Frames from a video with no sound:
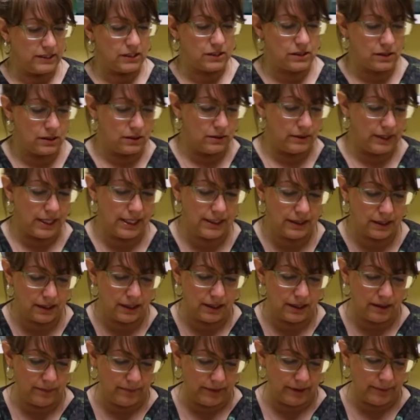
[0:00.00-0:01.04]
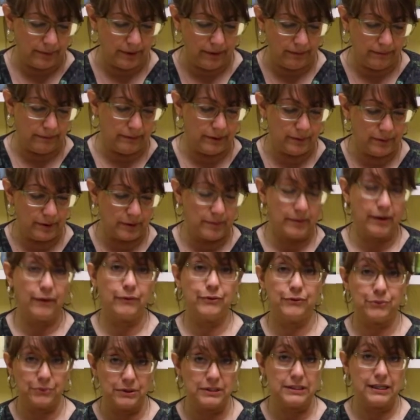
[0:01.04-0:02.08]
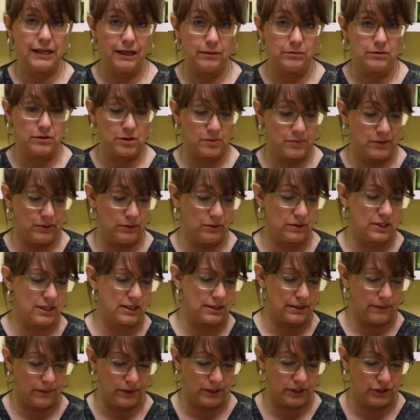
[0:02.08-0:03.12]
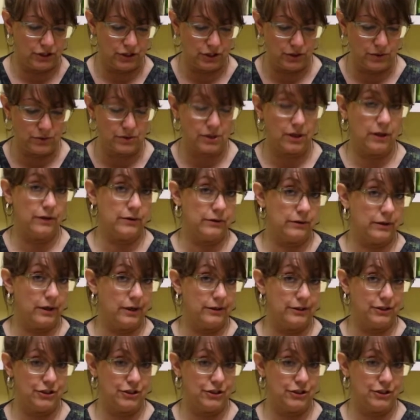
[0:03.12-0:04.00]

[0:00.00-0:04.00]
so it ended up, I probably put about 3 tablespoons because I wanted to use all the ricotta